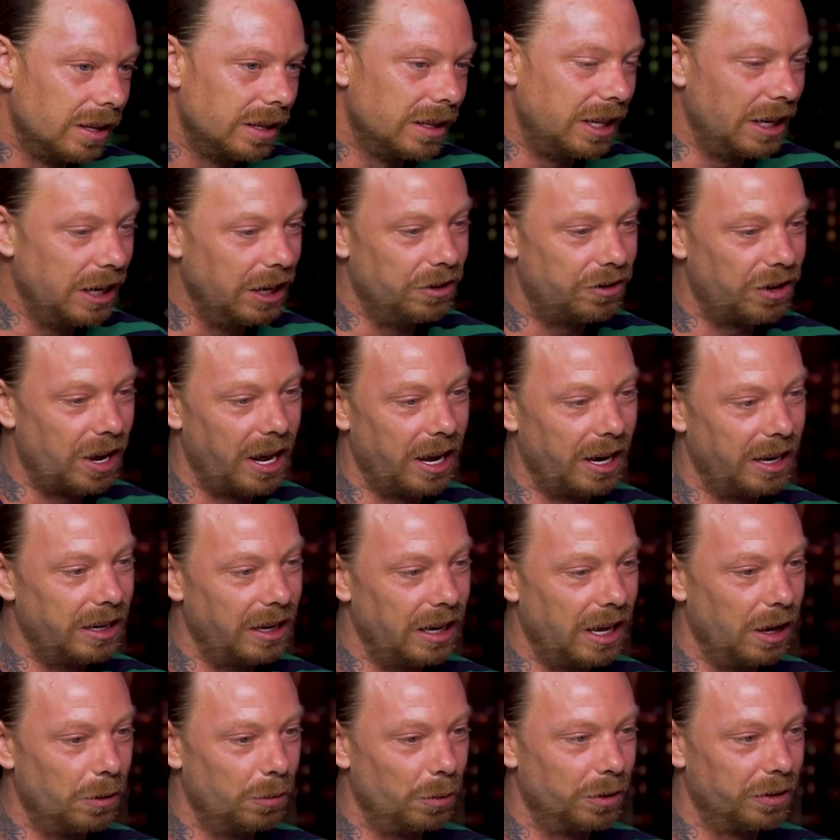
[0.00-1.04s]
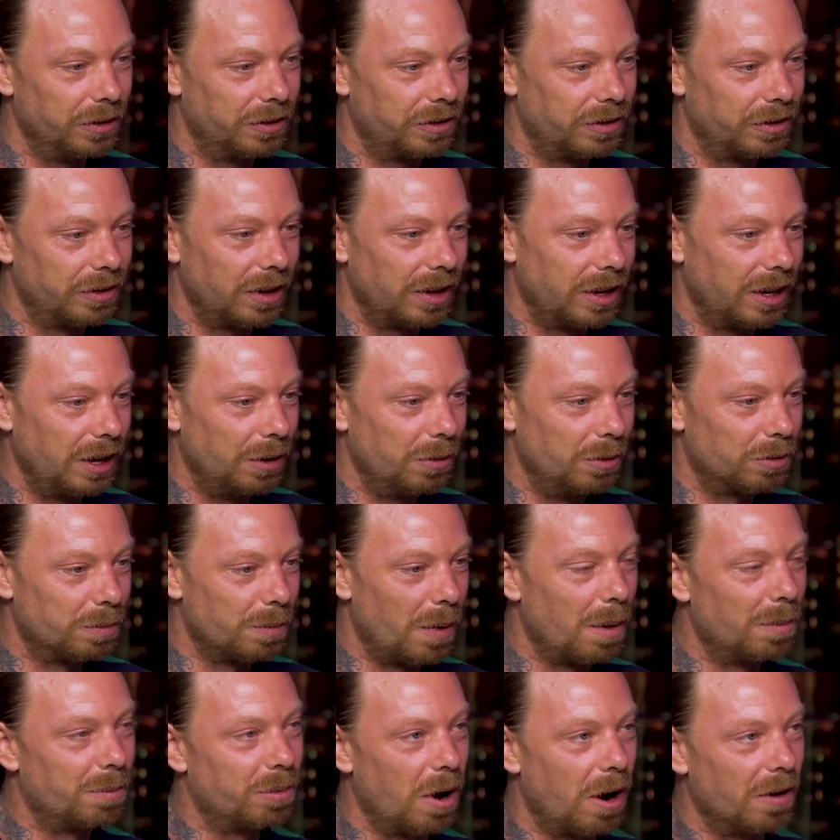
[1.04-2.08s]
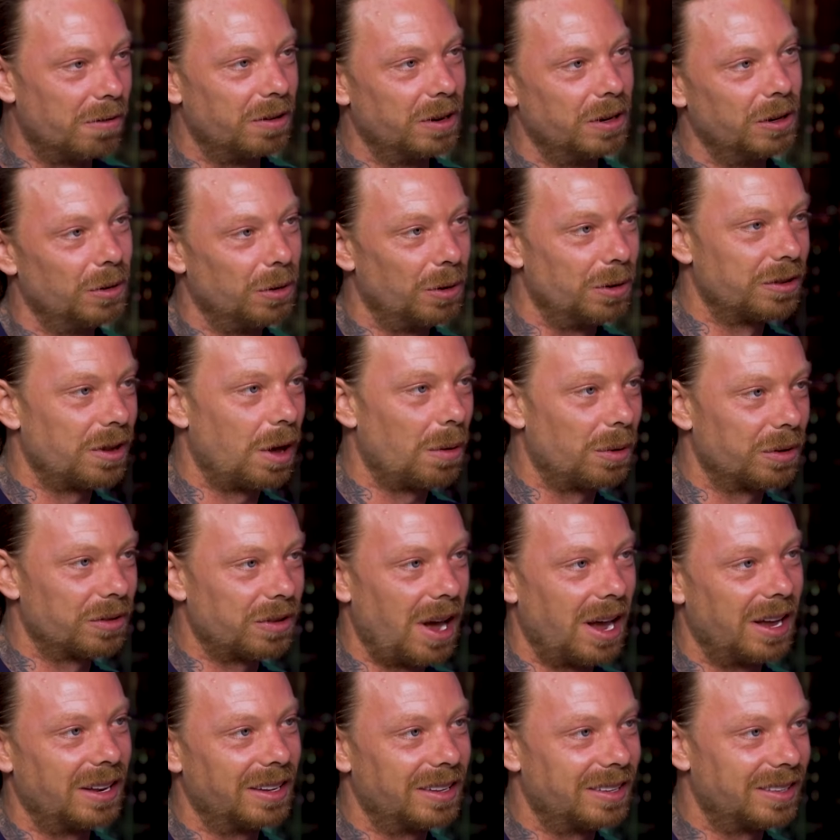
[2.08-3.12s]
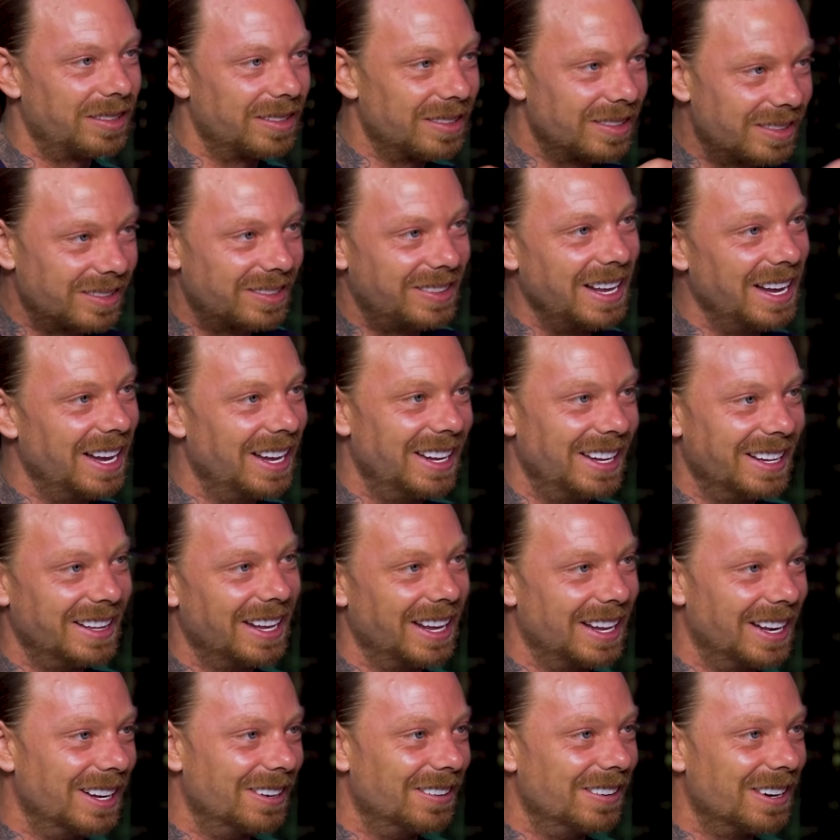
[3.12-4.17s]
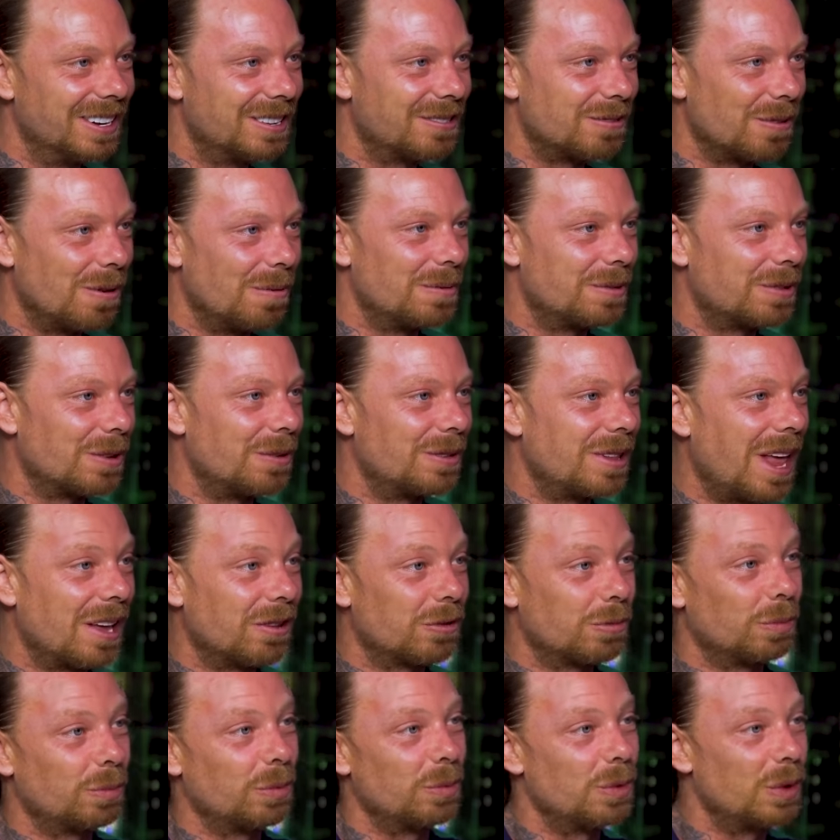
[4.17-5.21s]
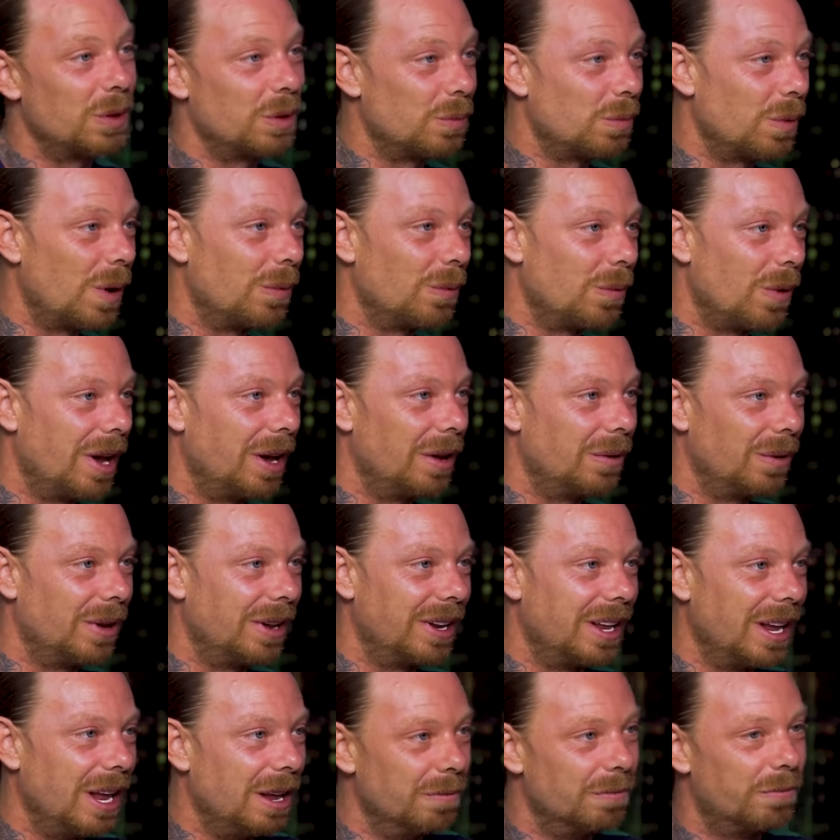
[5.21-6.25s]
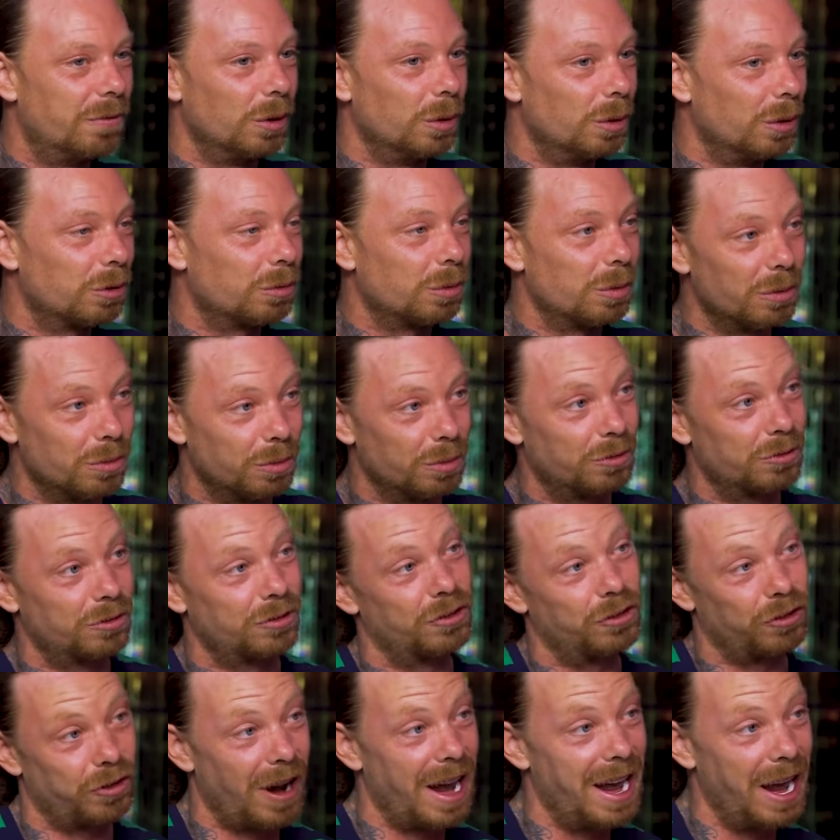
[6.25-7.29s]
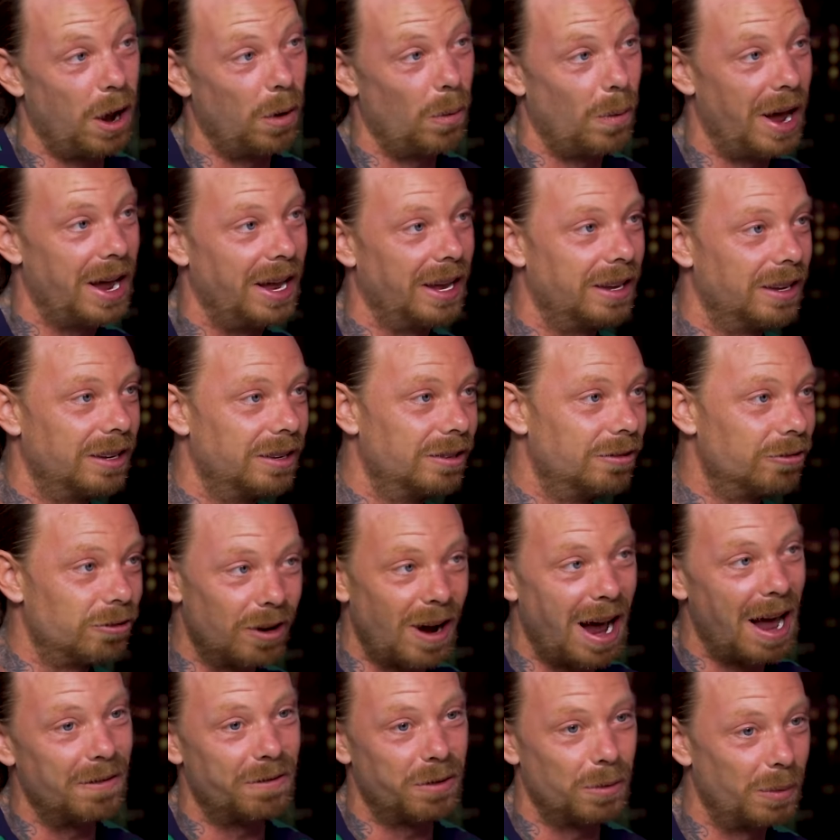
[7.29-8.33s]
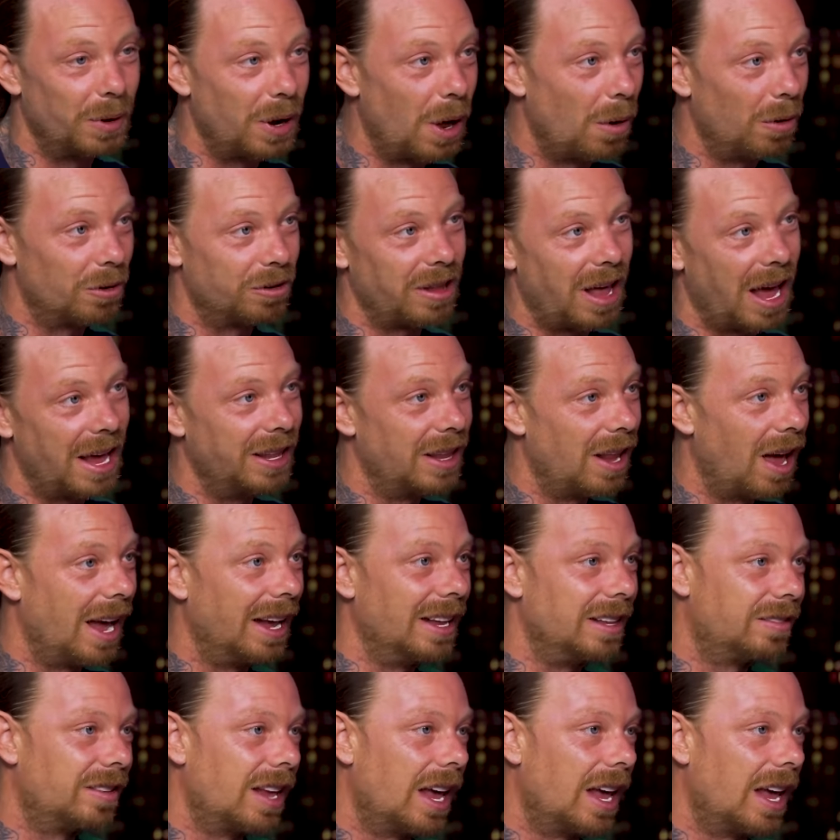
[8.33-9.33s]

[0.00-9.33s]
DJing, it was it was my brother-in-law's I was kind of stealing the lyrics from, so that's where, where the influence was straight away, right from when I was like nine,